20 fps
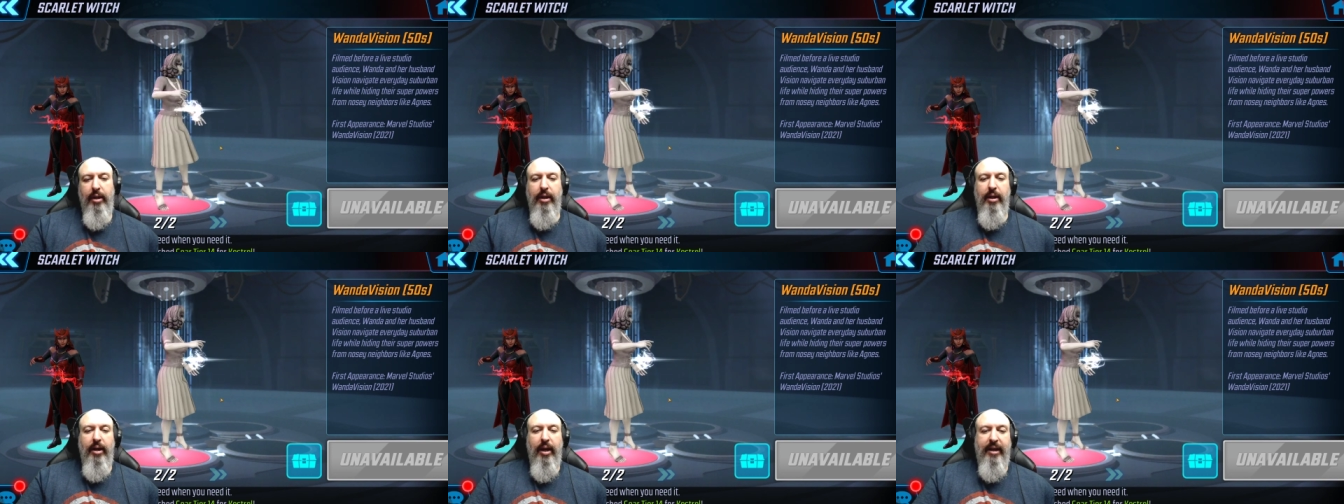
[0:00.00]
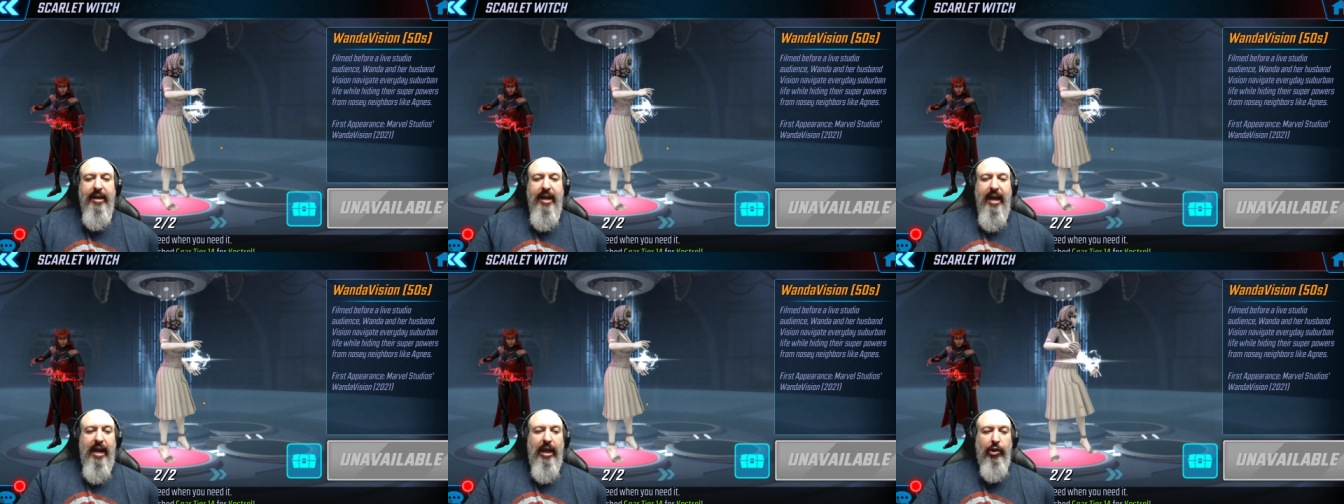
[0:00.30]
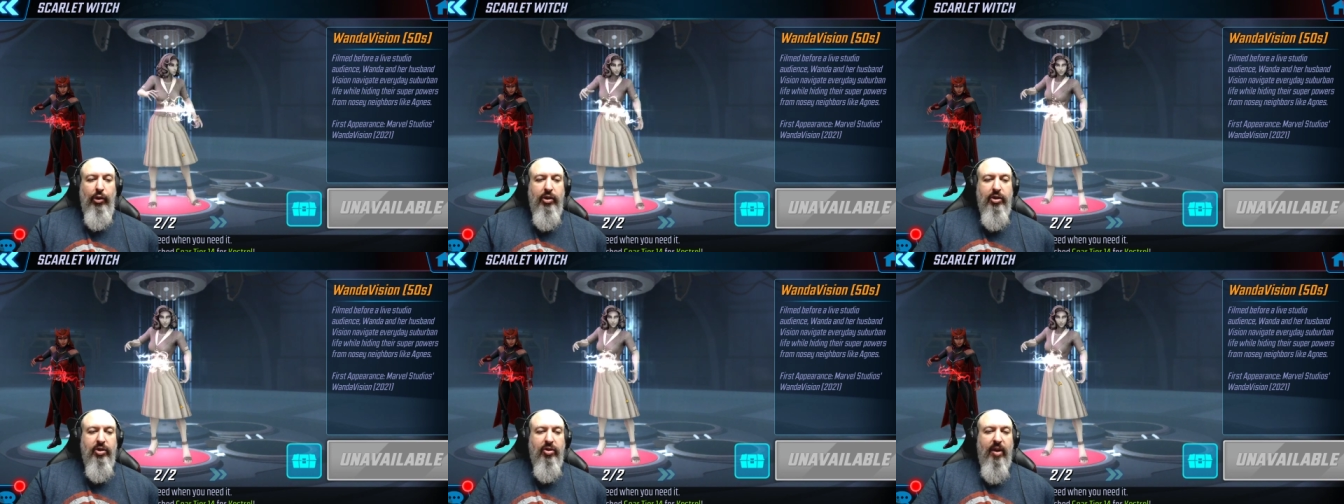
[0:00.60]
Again, it
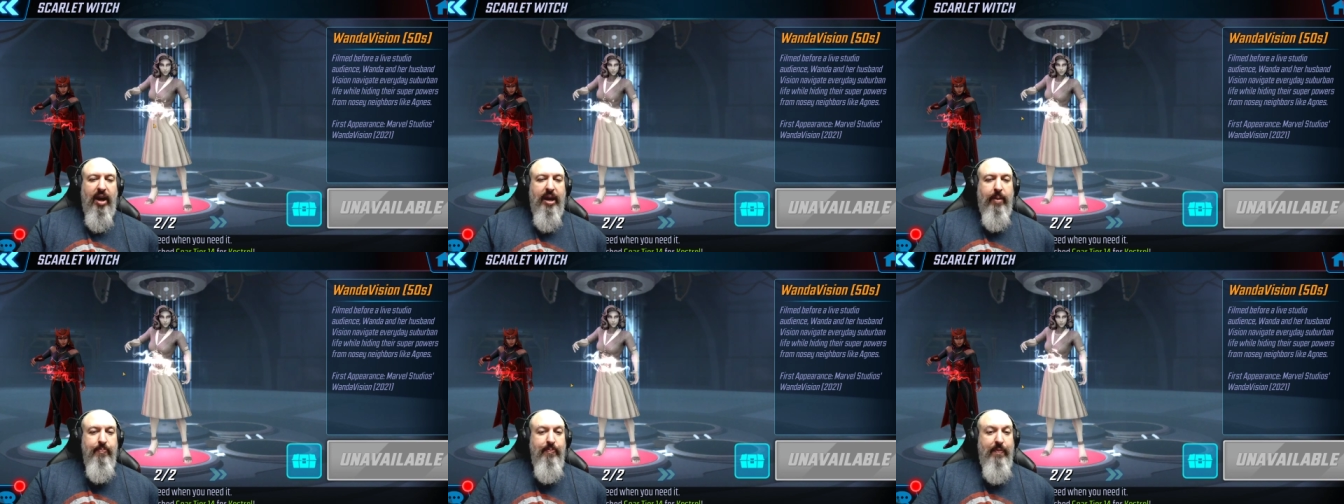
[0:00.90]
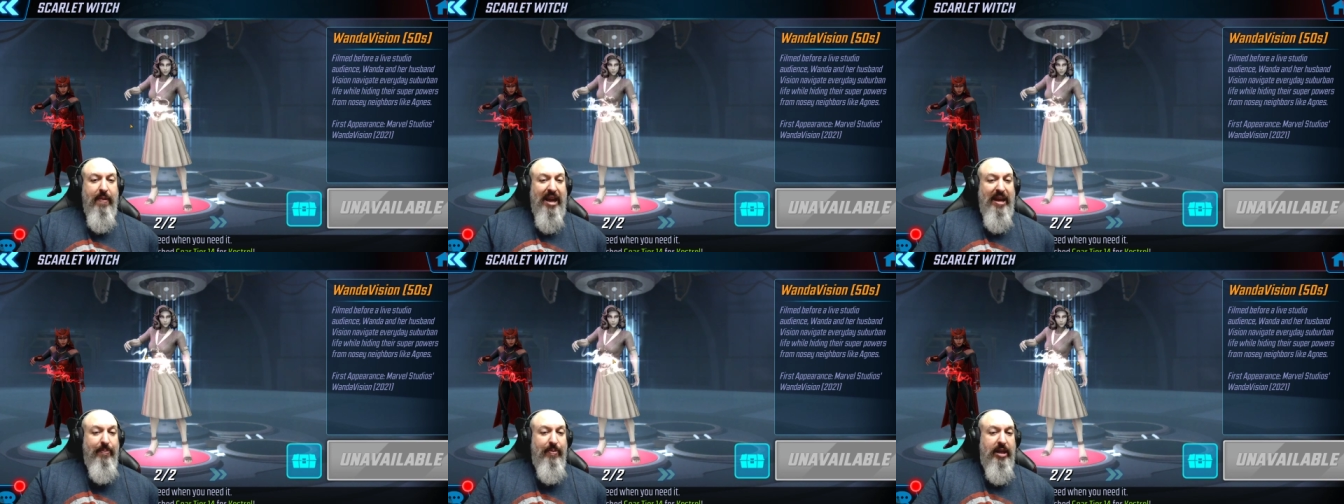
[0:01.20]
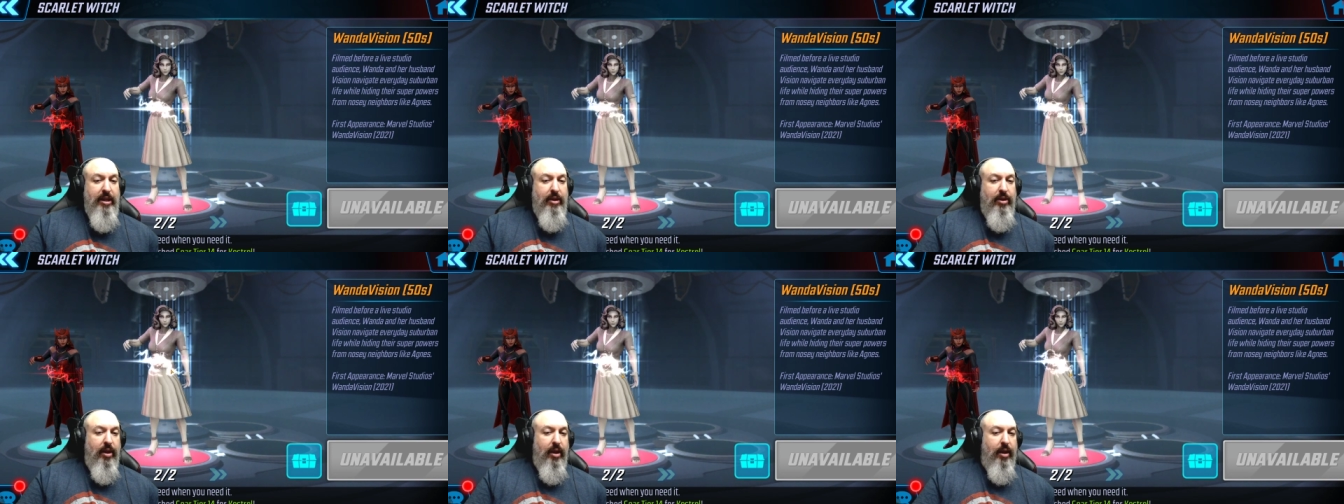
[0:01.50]
looks like maybe
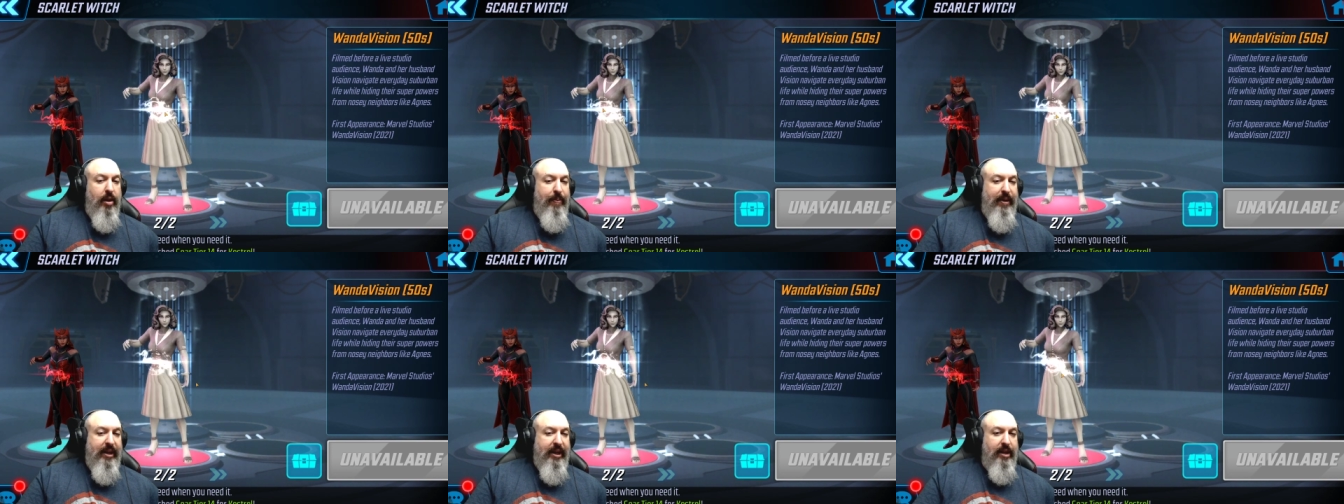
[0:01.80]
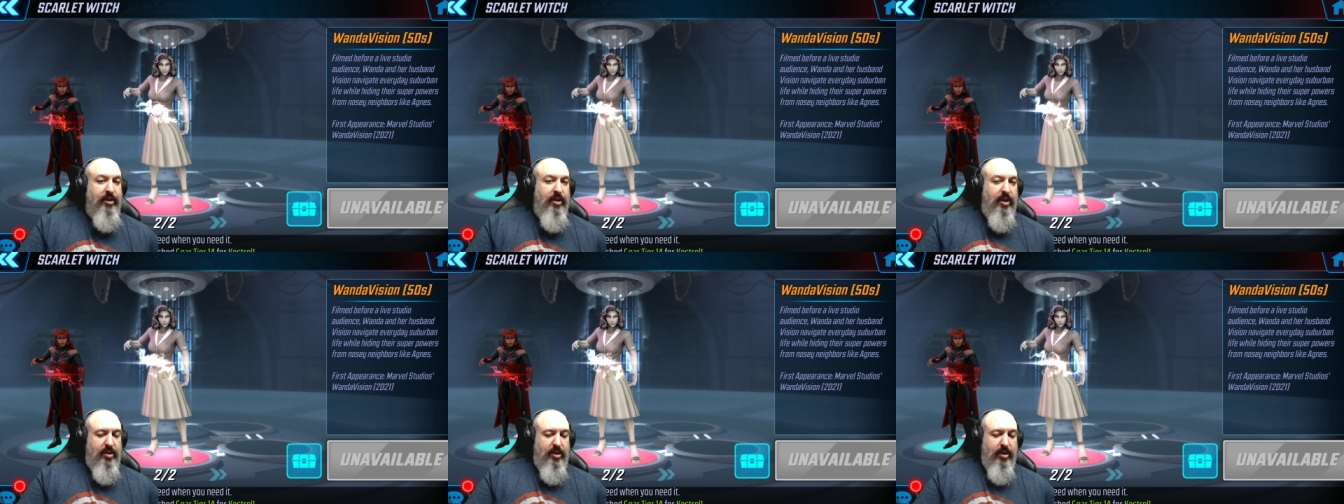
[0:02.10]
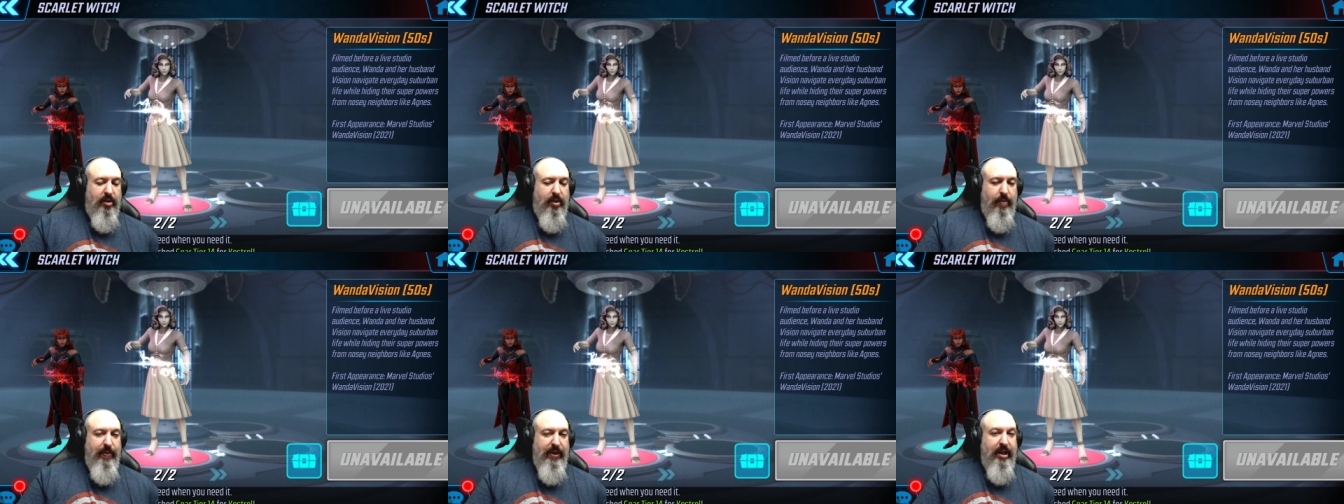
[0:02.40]
the because it's
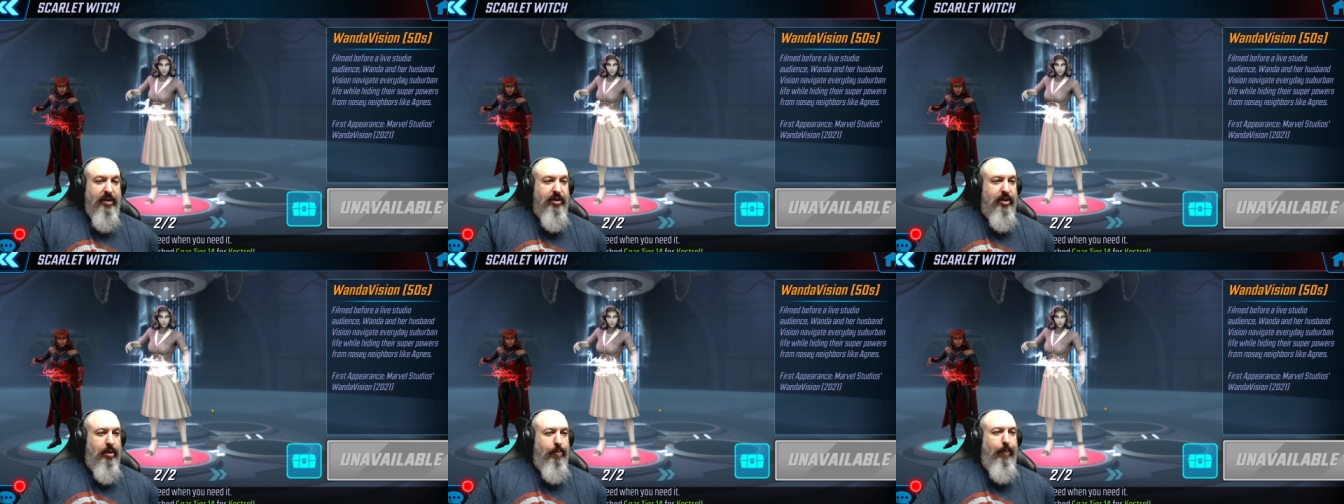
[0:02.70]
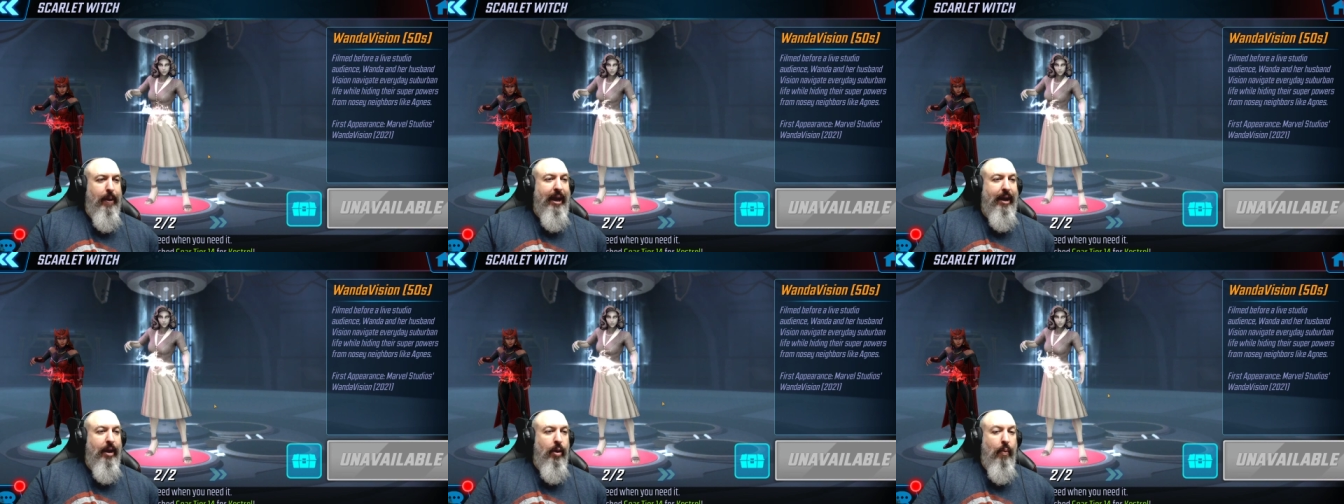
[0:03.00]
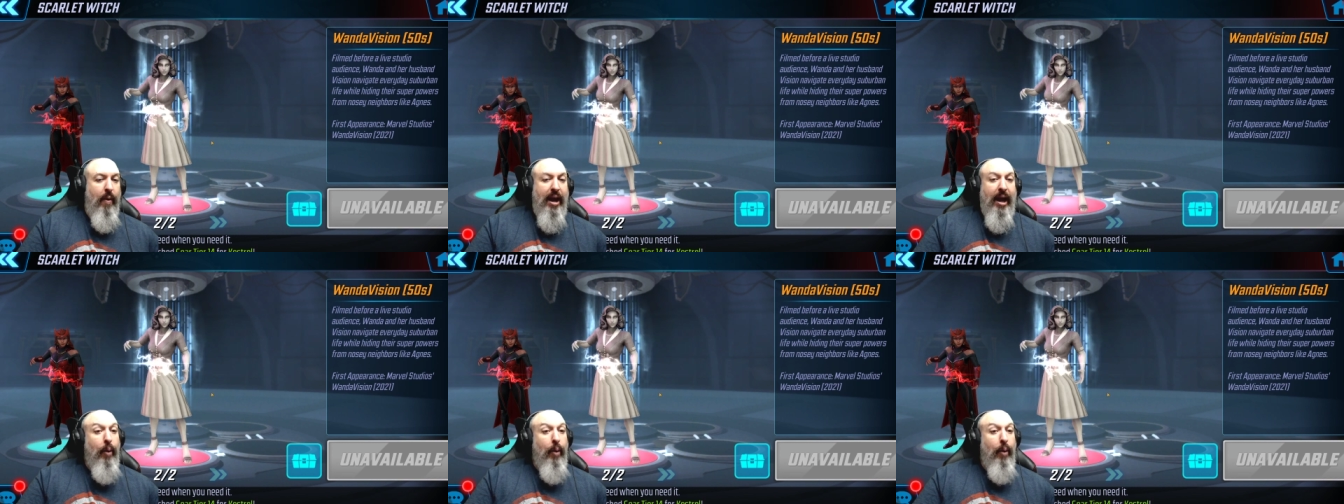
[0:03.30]
because it's black and white.